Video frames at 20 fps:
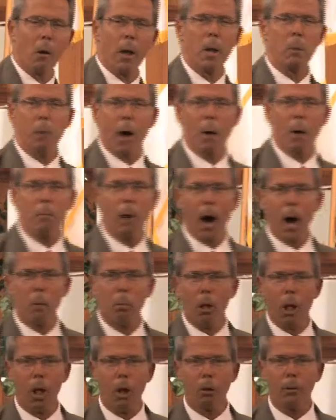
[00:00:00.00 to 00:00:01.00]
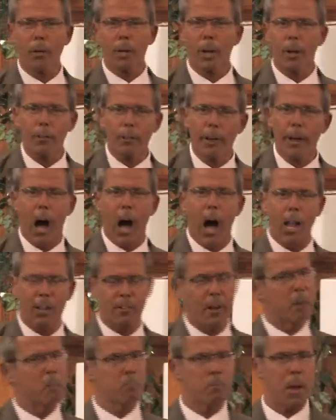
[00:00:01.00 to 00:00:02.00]
read my Bible, I don't get anything out of
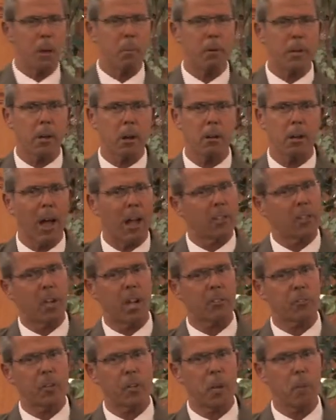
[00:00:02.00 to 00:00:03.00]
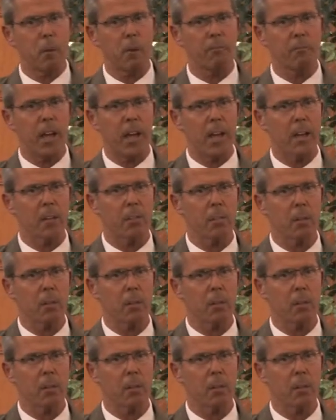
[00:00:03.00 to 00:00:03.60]
it. Maybe you're not touching him in faith.